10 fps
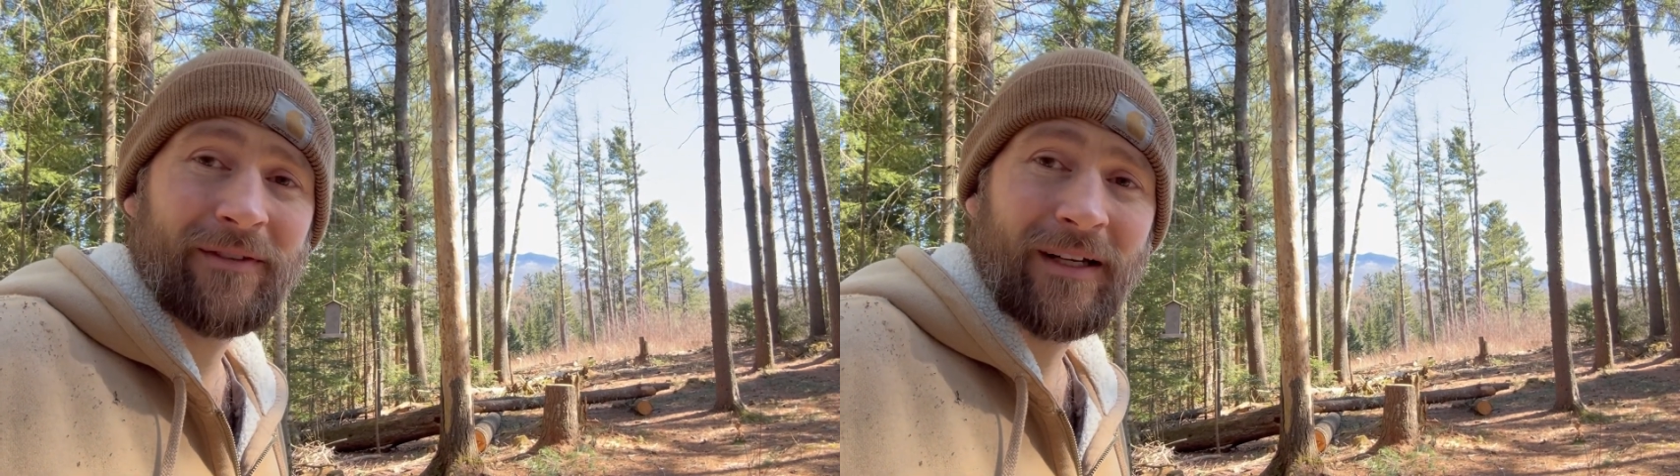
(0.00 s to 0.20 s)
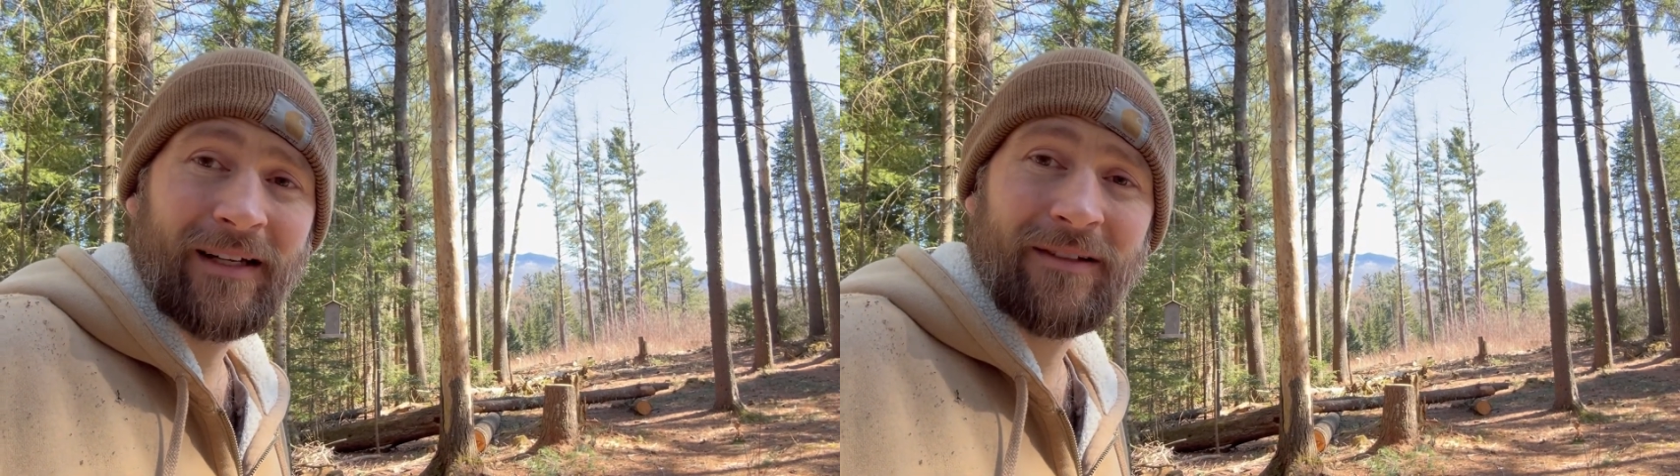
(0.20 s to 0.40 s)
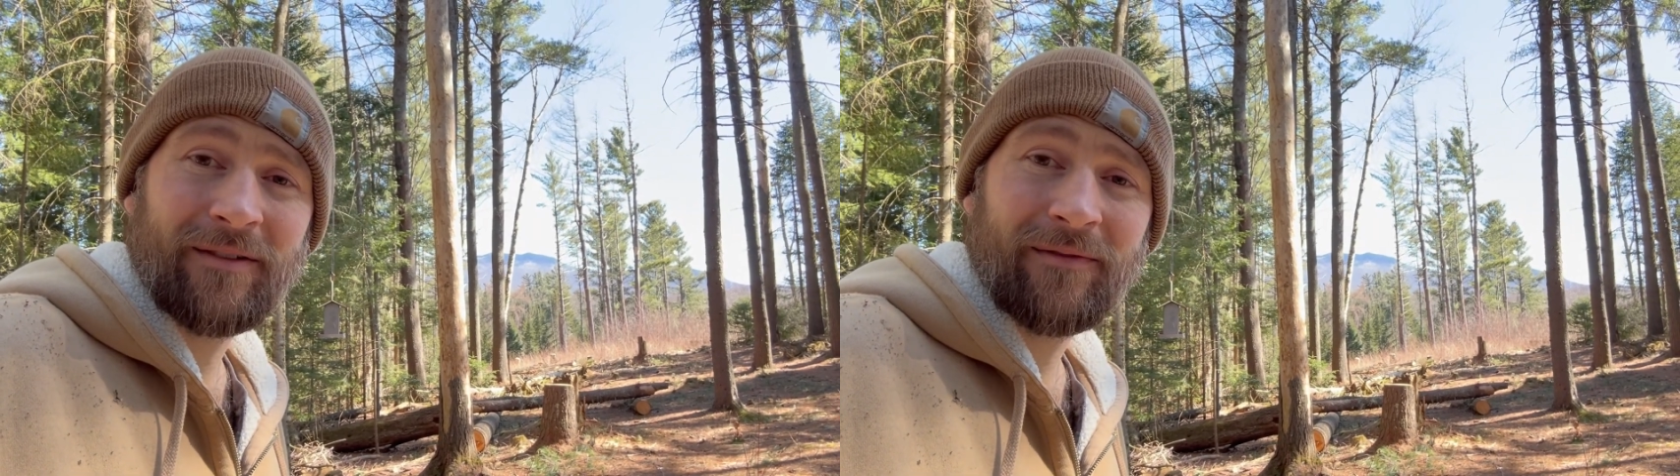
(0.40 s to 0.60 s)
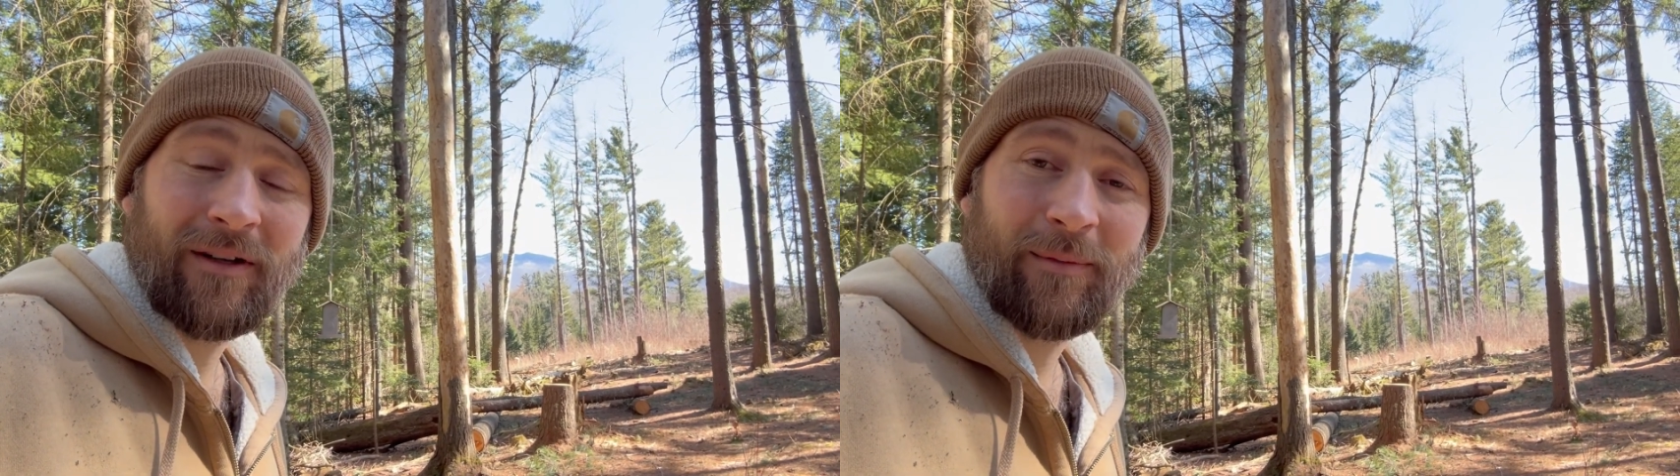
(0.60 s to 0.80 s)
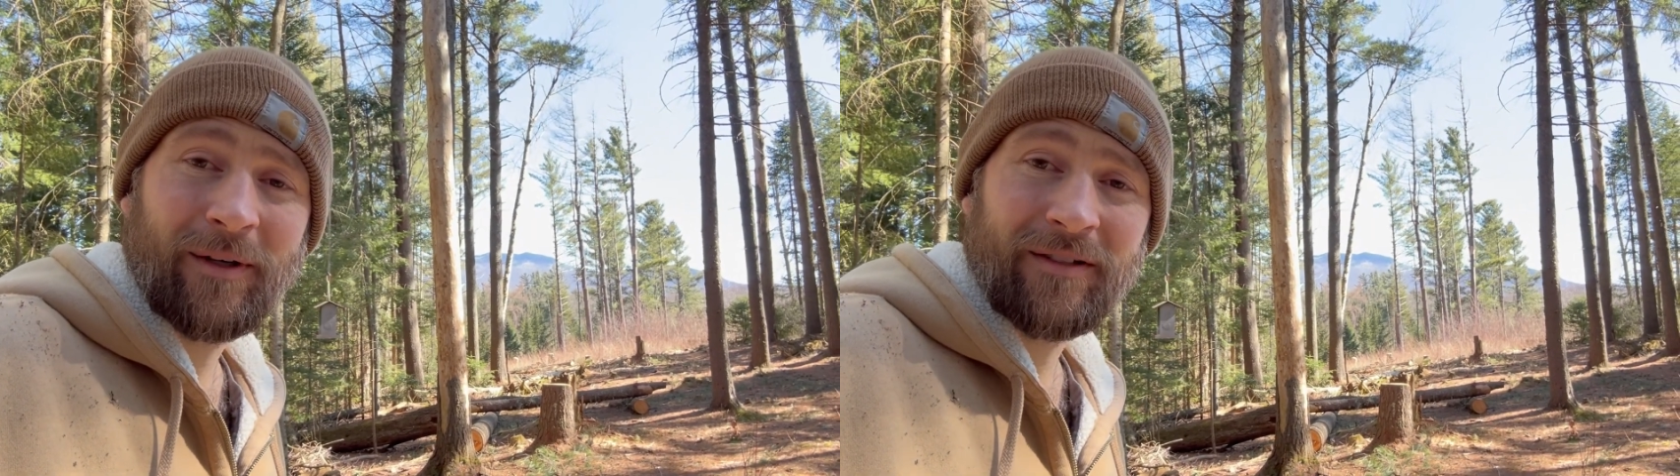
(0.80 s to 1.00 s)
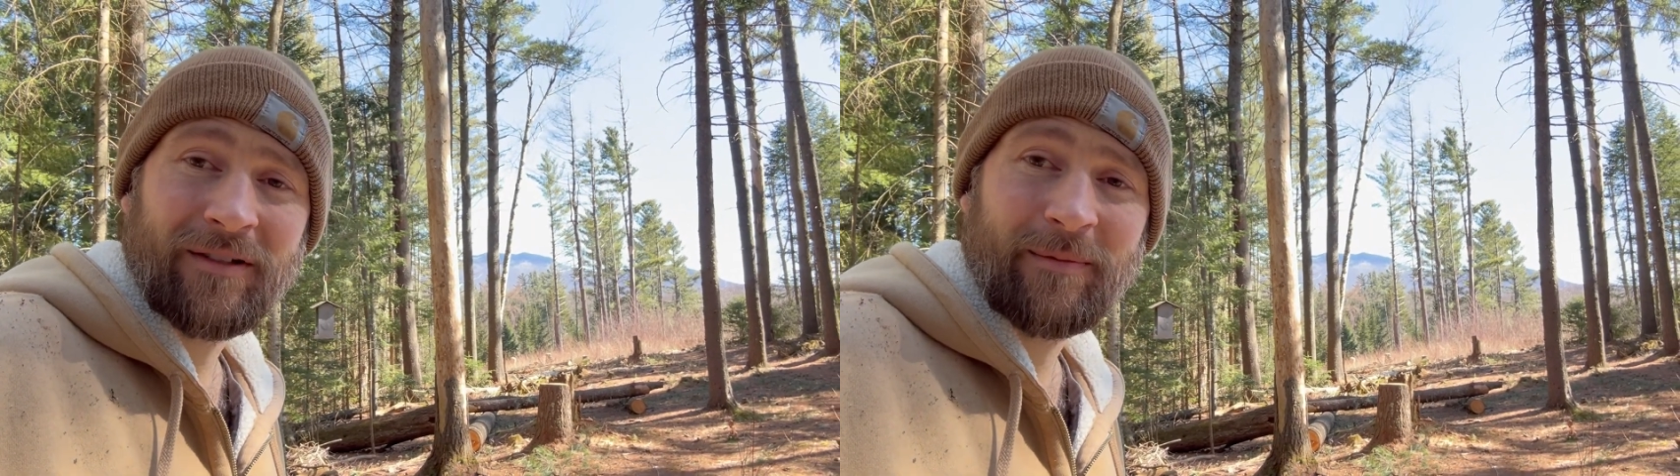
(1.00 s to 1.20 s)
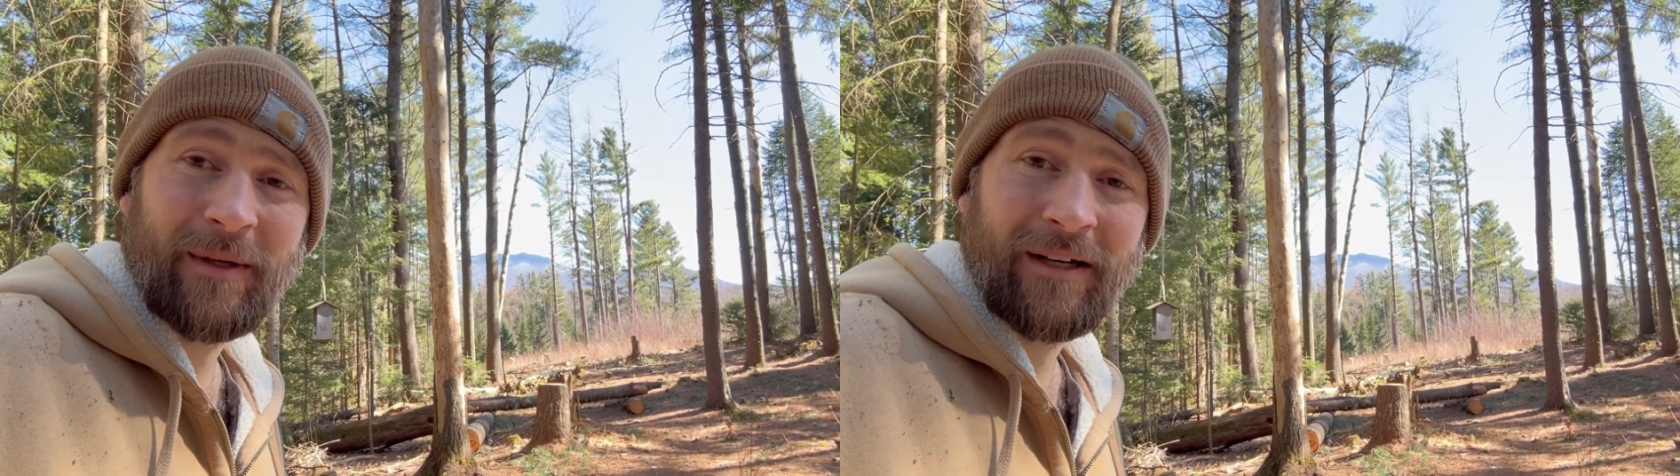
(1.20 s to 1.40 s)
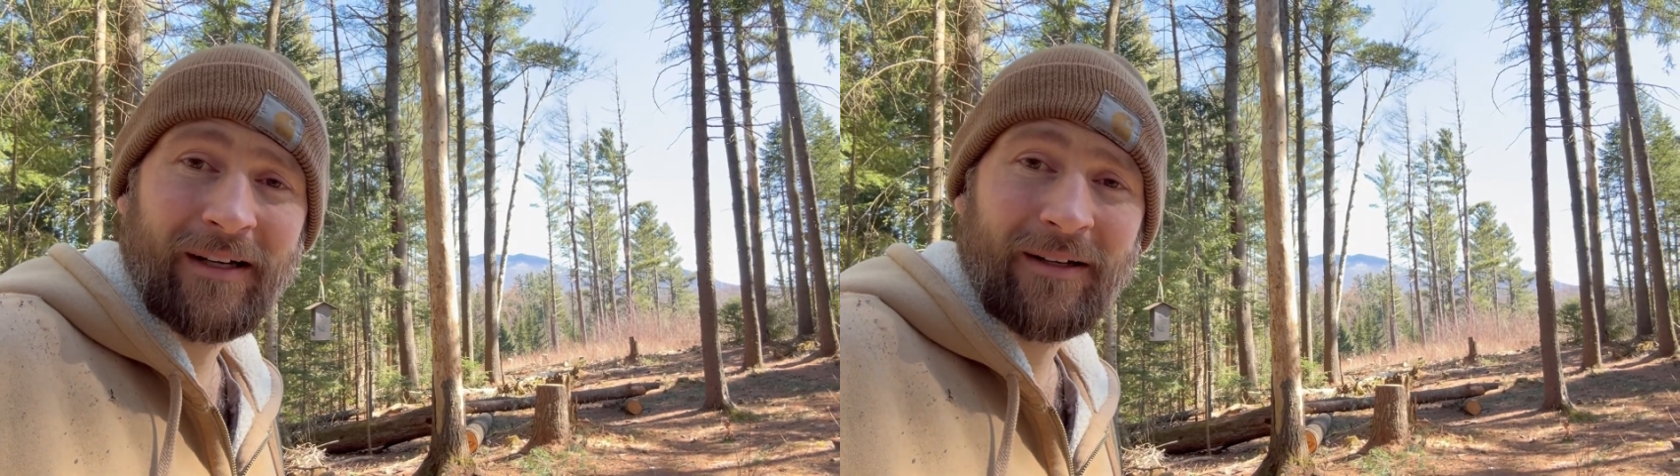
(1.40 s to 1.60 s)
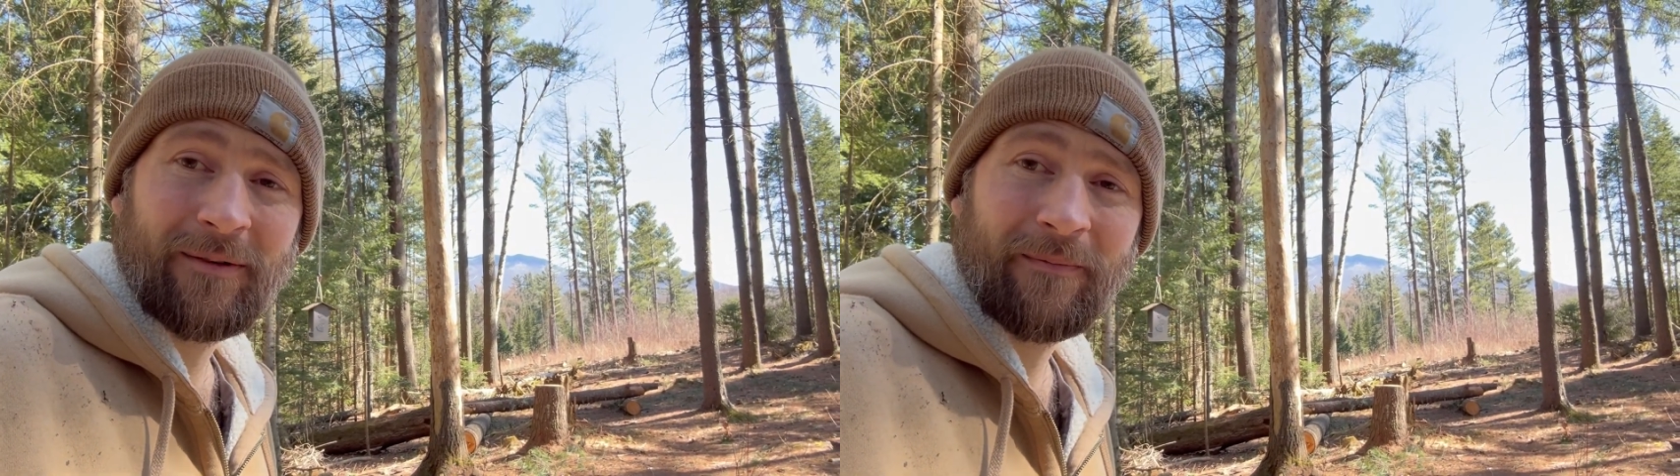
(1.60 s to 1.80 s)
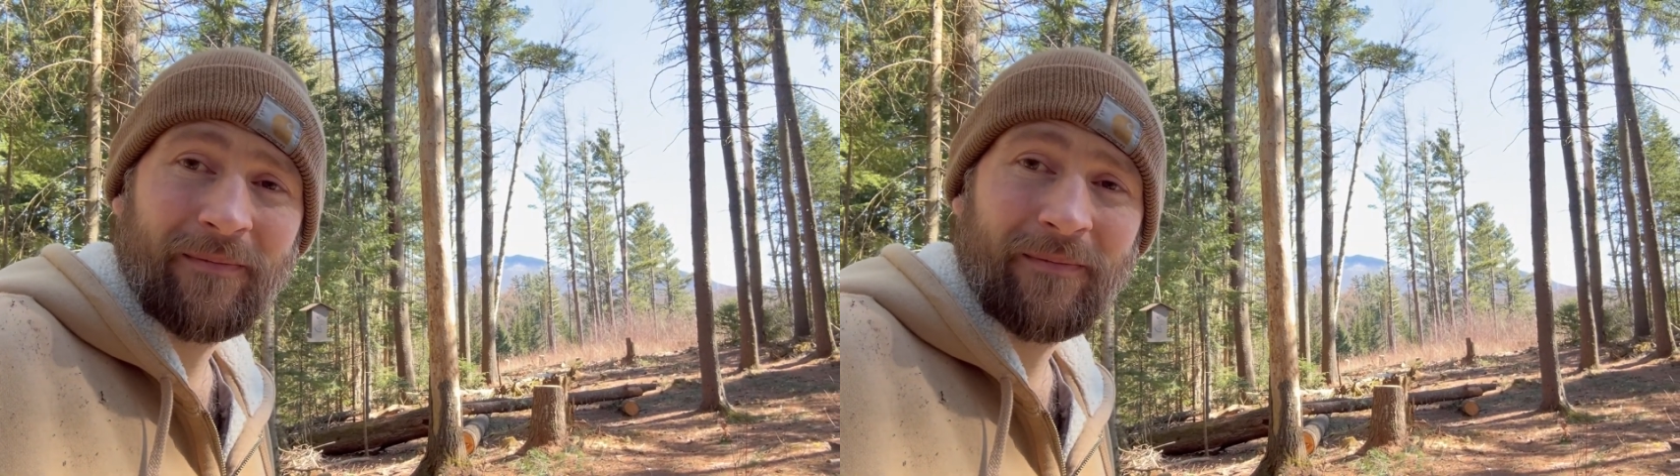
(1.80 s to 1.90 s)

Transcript: signs of our presence behind,